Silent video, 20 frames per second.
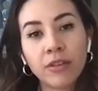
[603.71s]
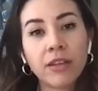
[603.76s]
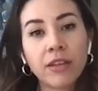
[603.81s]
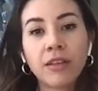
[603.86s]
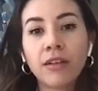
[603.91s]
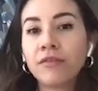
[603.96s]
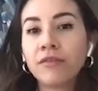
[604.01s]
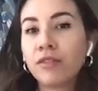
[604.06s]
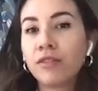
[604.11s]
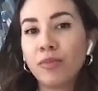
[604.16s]
I
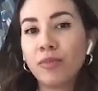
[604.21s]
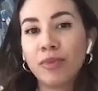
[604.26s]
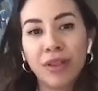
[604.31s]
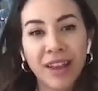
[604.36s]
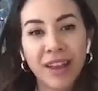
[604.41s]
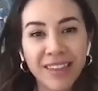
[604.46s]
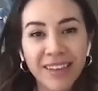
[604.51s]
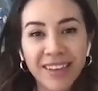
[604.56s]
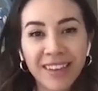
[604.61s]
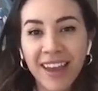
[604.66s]
love to
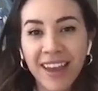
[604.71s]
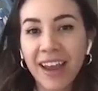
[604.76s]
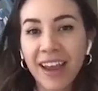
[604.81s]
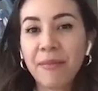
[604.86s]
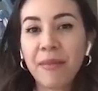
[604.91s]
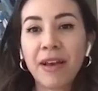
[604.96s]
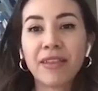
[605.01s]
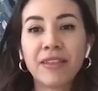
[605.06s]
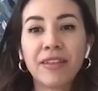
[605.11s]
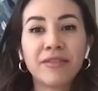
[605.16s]
play the
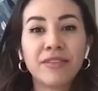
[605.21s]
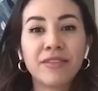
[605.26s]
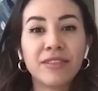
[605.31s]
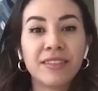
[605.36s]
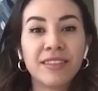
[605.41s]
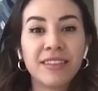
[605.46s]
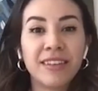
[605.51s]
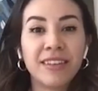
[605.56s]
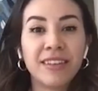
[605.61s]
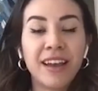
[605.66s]
game. I love to
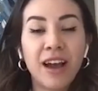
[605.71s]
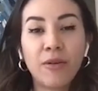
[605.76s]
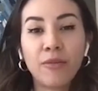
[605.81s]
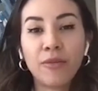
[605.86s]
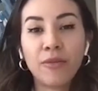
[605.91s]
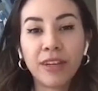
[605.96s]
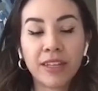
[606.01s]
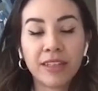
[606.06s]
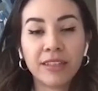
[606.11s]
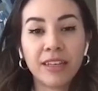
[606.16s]
see how
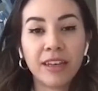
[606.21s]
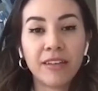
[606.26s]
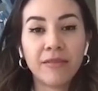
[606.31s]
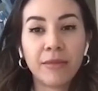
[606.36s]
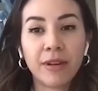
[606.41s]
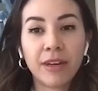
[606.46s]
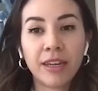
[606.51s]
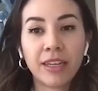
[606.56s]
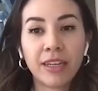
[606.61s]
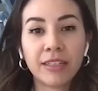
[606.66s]
we can save
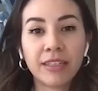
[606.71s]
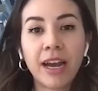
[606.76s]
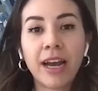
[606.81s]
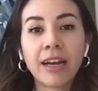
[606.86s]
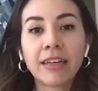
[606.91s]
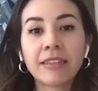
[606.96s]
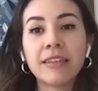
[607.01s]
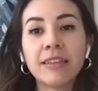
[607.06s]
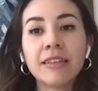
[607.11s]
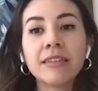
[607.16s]
money on
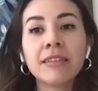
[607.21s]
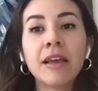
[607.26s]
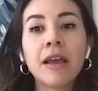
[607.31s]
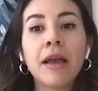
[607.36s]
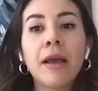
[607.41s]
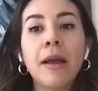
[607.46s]
taxes.